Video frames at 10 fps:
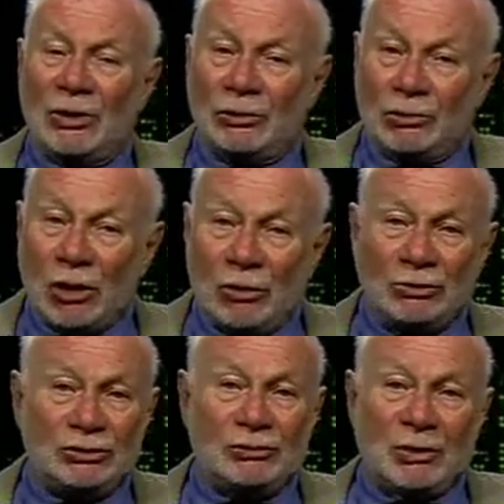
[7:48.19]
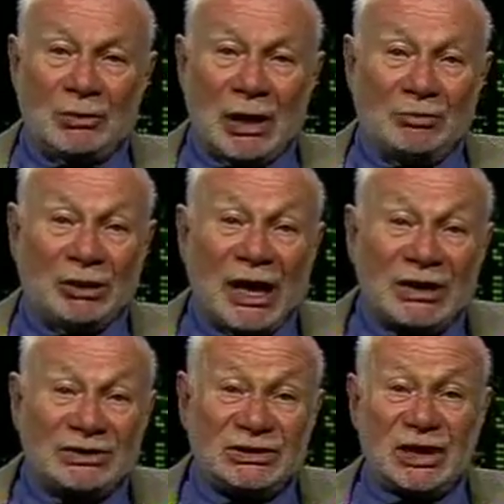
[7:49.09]
You go to a, a,
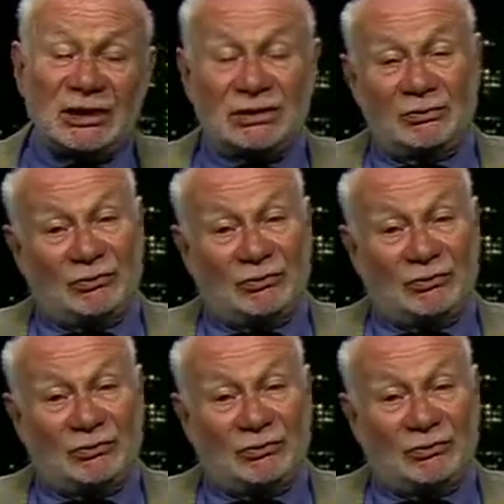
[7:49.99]
place, say